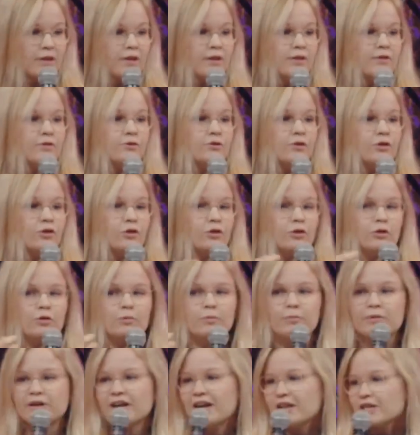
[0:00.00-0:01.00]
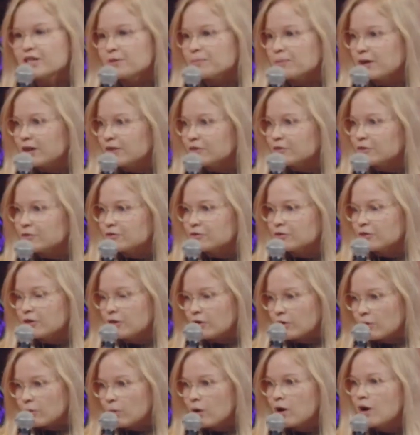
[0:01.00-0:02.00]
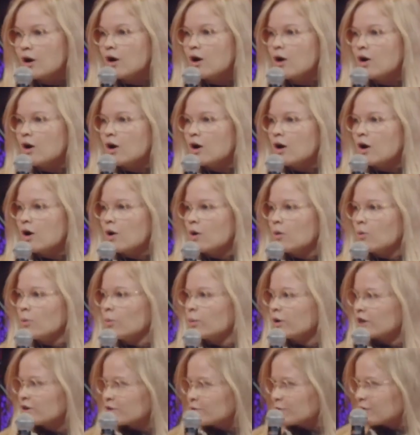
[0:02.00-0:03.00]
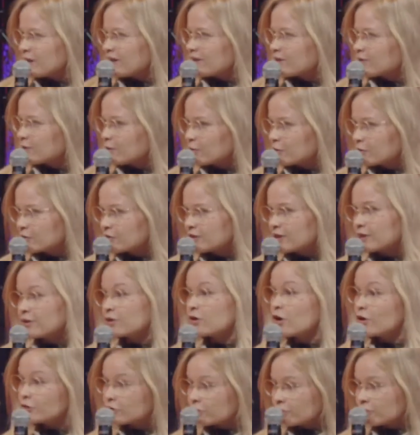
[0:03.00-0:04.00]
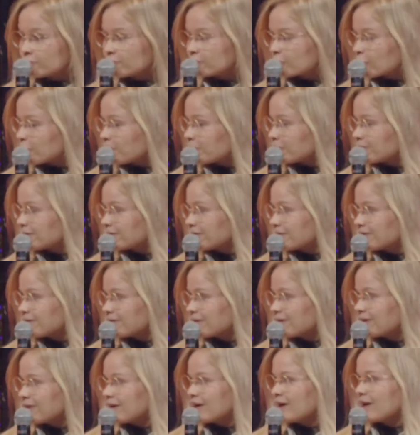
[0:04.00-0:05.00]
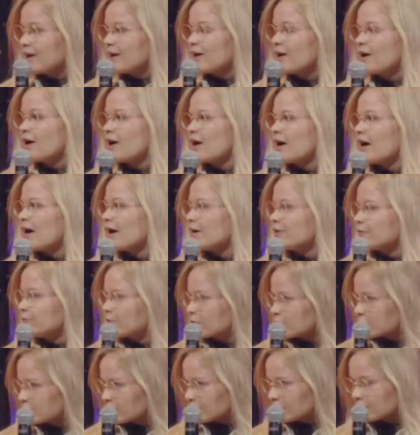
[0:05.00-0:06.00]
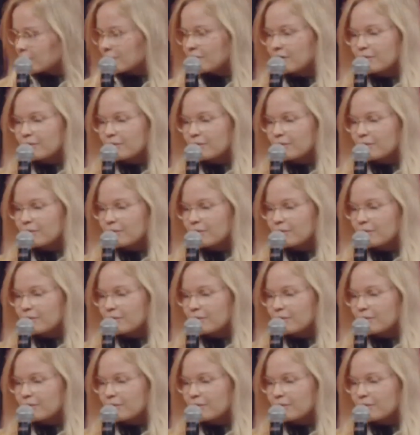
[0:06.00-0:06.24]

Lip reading: So brands might not know where do they source their cotton from. And for circular